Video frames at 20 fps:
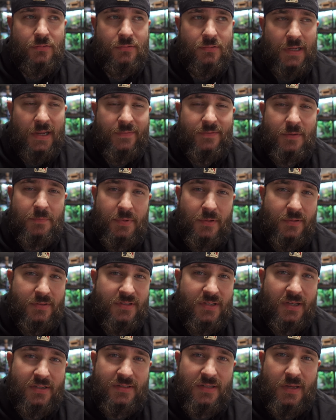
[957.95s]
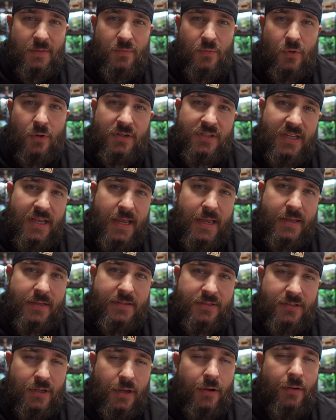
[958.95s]
I have to build 16 more tanks,
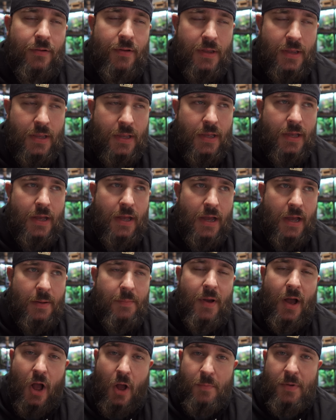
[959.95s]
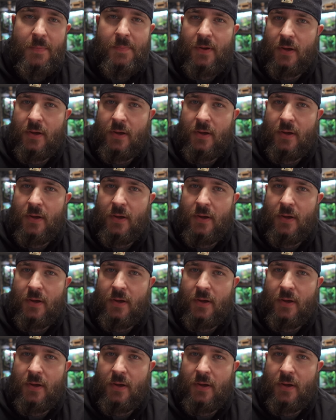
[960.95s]
so um, I'll be